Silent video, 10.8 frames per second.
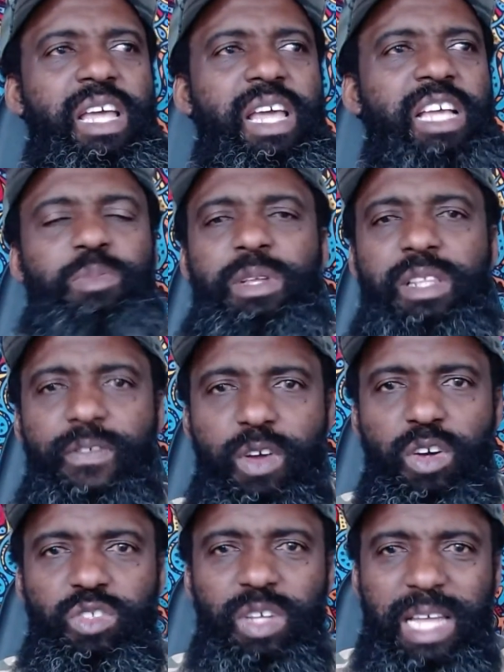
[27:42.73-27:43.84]
it's been
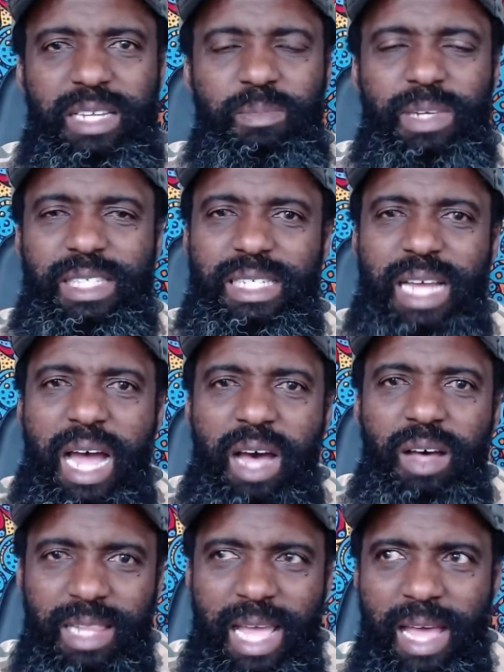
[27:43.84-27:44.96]
difficult to get the message
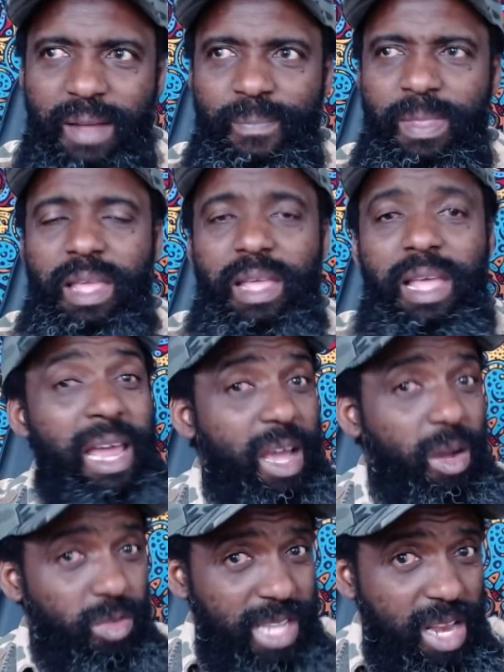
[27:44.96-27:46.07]
out there. And
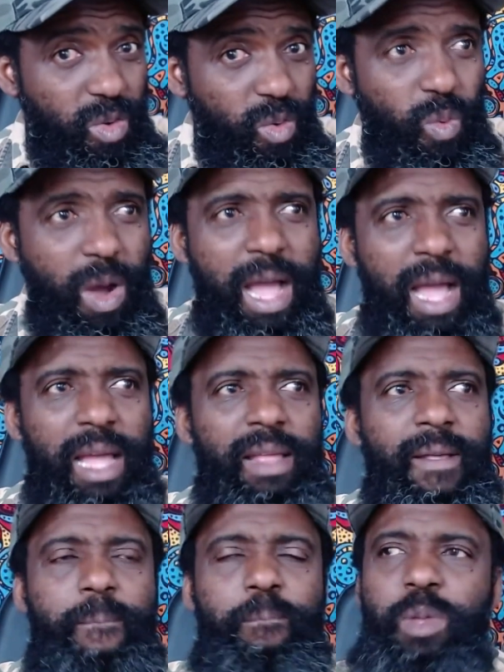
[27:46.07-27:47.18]
I'll tell you why.
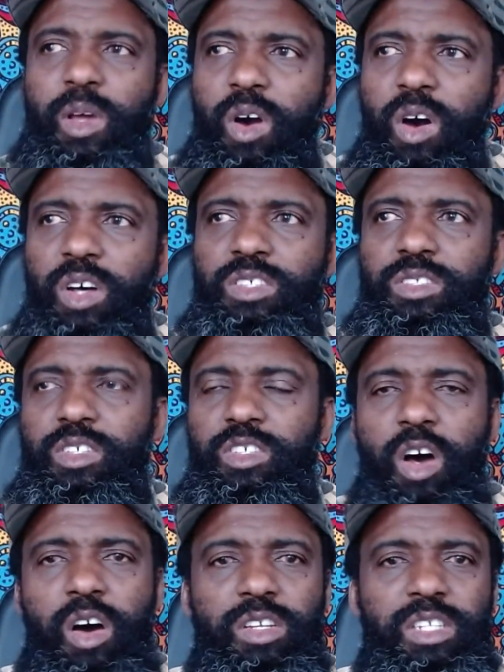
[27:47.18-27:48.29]
Because
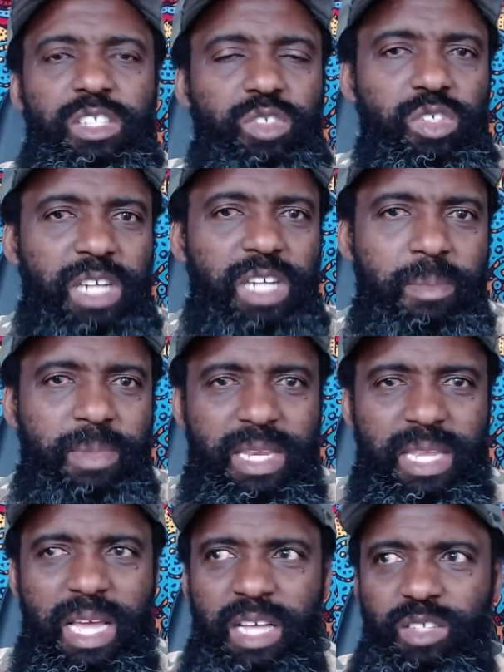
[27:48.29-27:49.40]
all these social
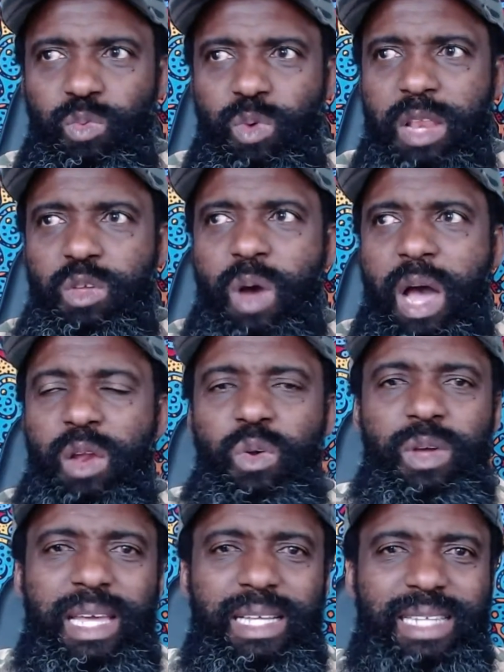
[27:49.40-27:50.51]
medias, when you are
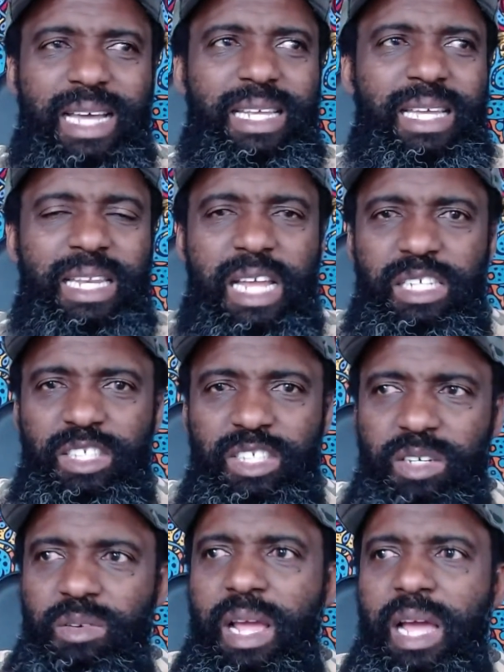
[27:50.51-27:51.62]
located in
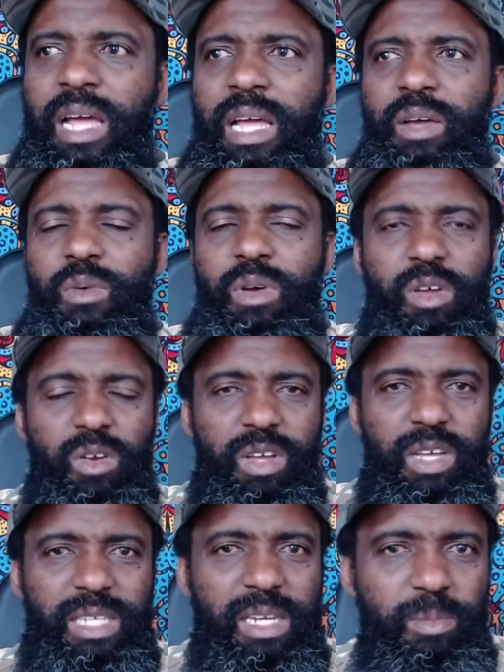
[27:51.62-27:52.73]
Nigeria, when you're
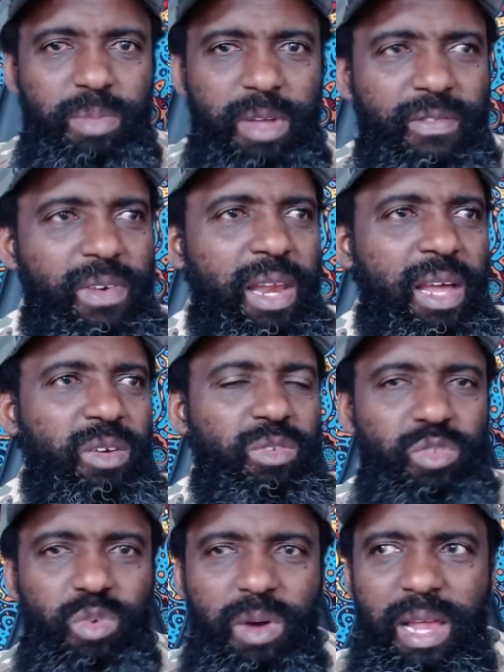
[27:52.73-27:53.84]
located in Biafra land or
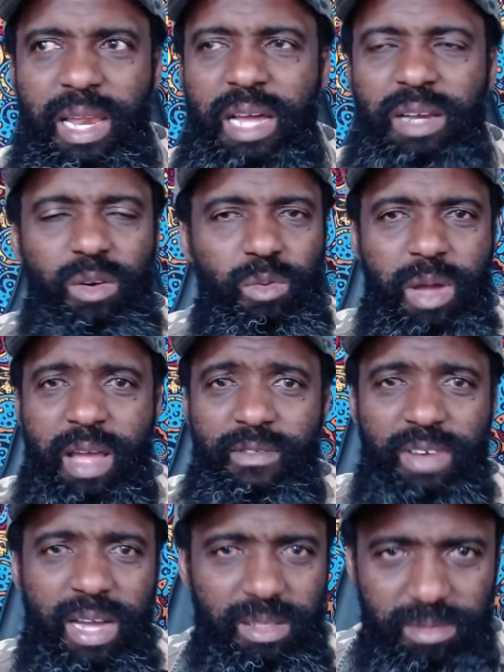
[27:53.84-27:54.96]
Oduduwa land or
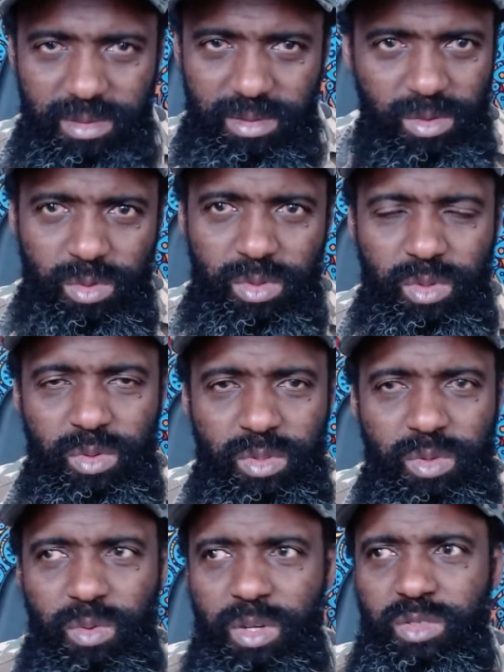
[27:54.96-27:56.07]
wherever
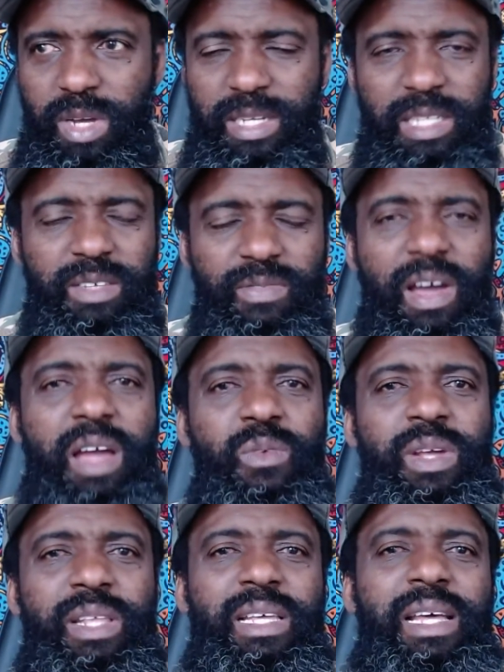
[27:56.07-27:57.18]
you want to identify with,